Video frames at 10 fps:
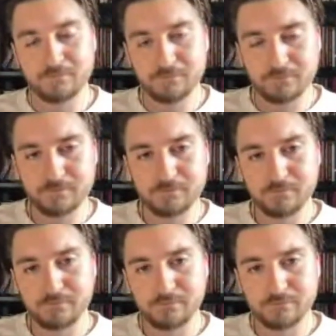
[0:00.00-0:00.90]

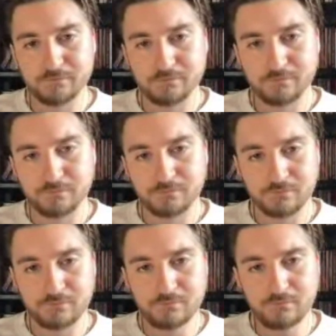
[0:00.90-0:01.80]

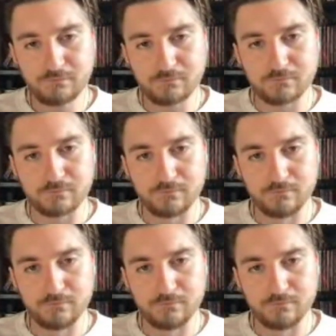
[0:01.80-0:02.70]

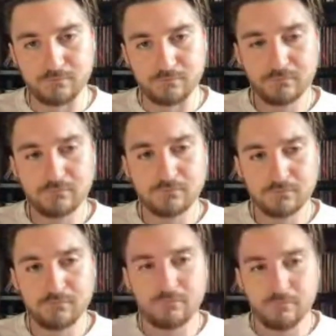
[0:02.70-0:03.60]

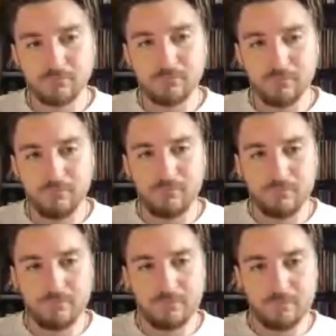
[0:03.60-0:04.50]

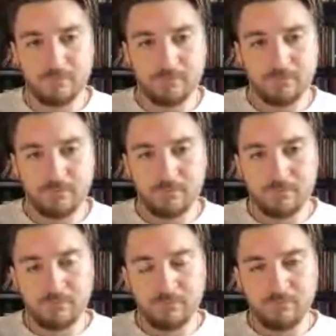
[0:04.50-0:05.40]

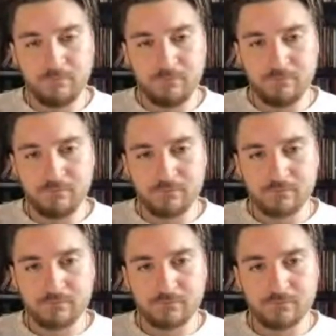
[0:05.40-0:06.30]

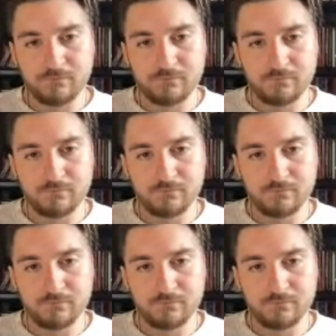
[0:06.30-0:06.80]
[no speech]